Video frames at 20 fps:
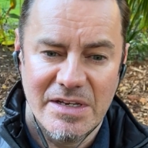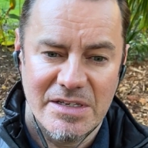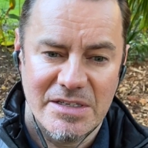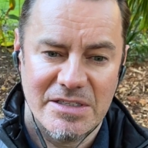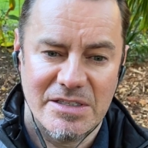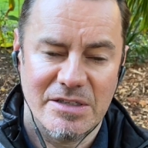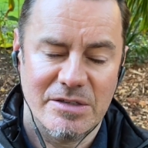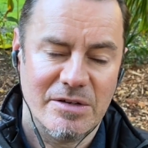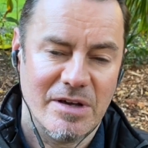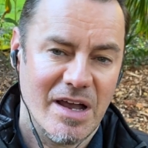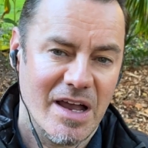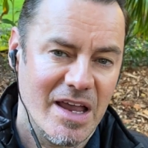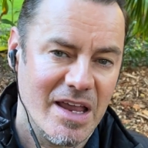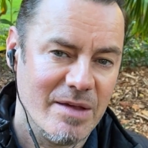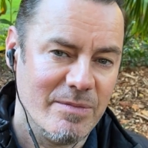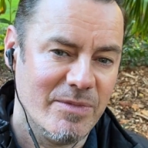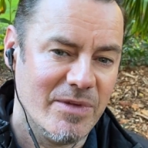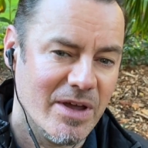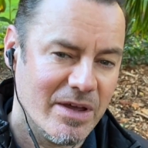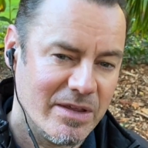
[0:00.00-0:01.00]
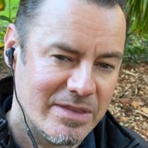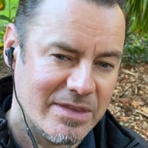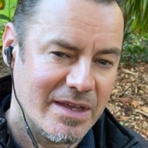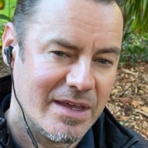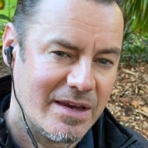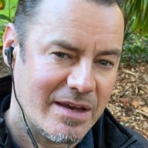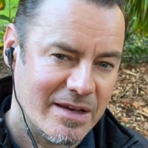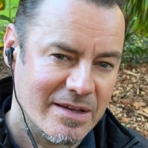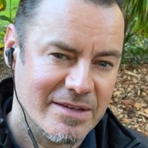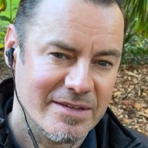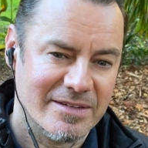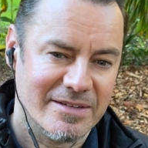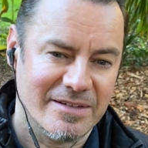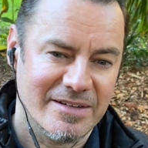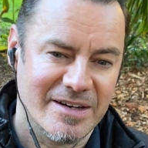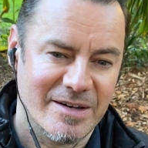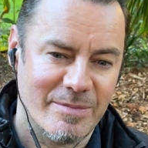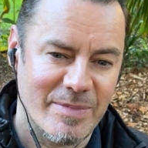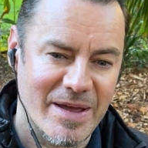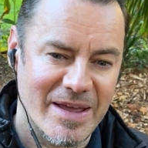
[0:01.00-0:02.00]
So I am not that
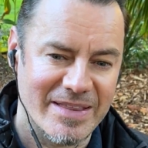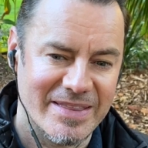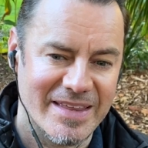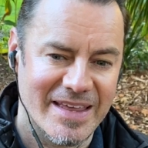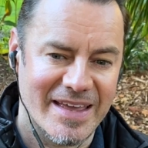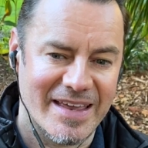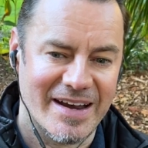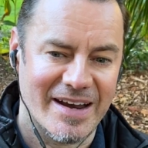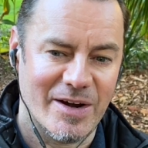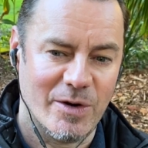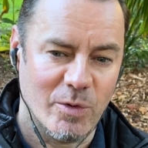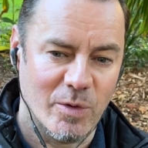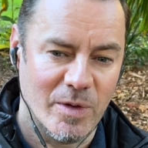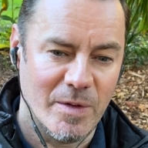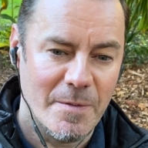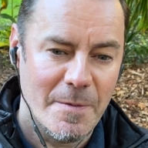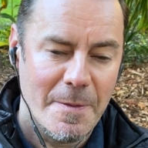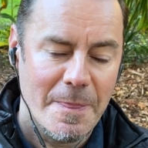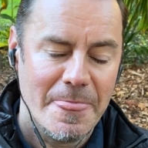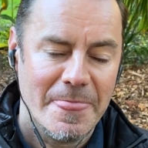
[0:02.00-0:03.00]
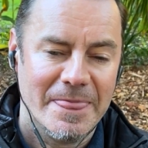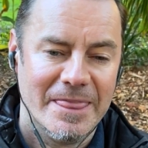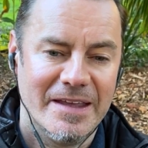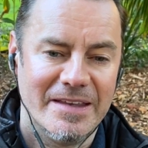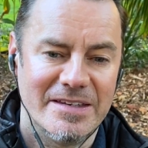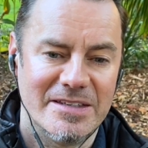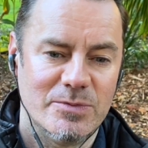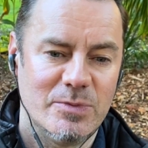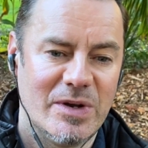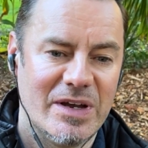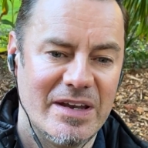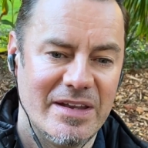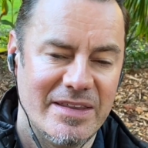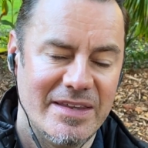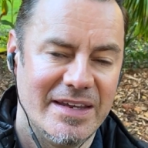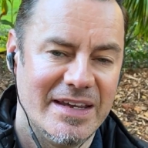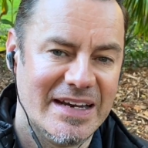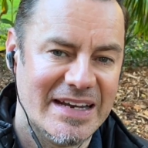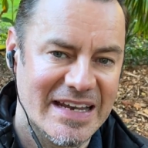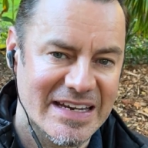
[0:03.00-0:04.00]
concerned about that at all. Now, there's one other
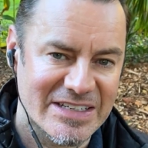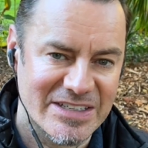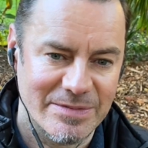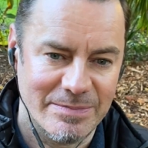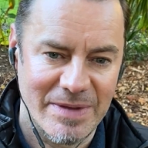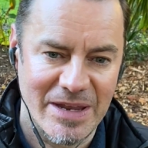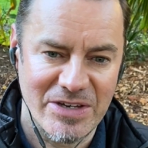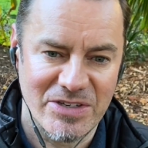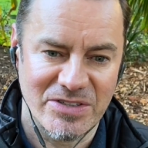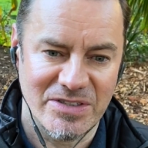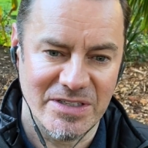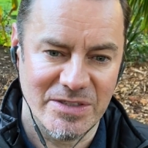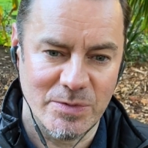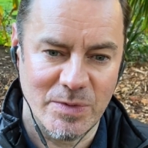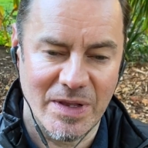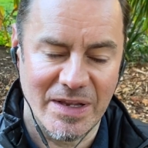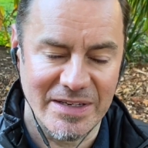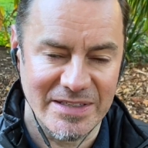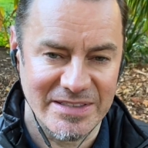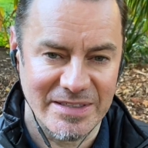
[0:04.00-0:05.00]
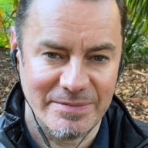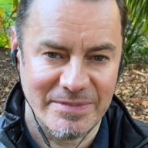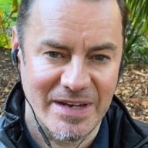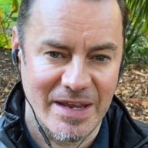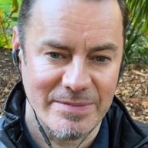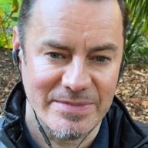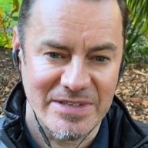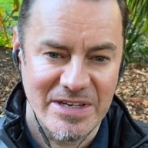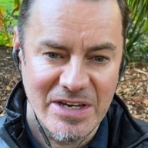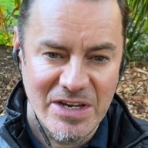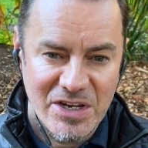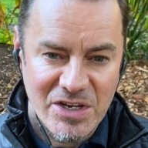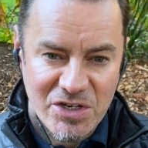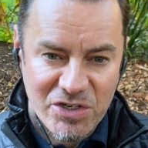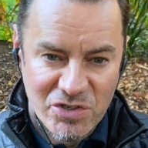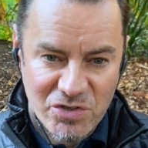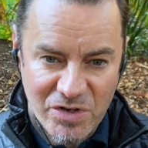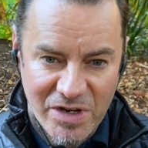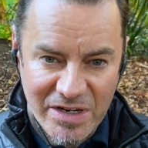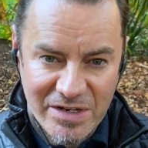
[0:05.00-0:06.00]
thing I'd like to mention as well, is sometimes
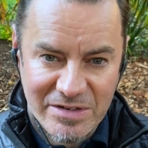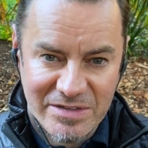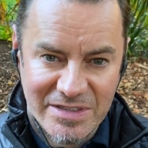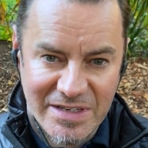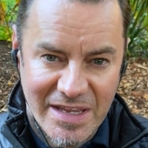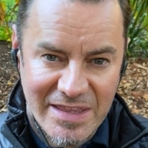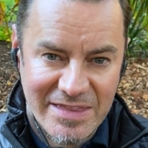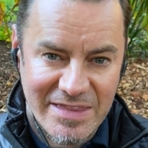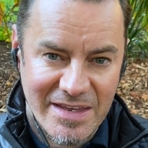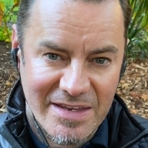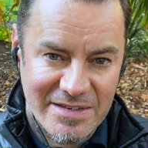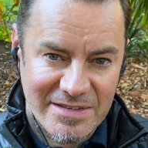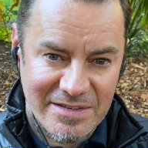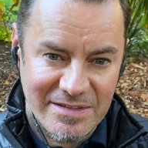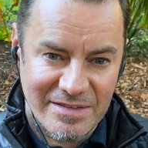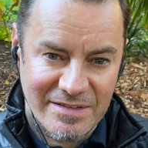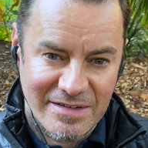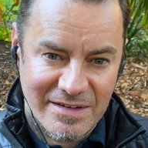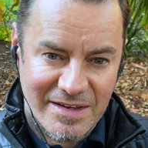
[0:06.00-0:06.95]
traders get things in their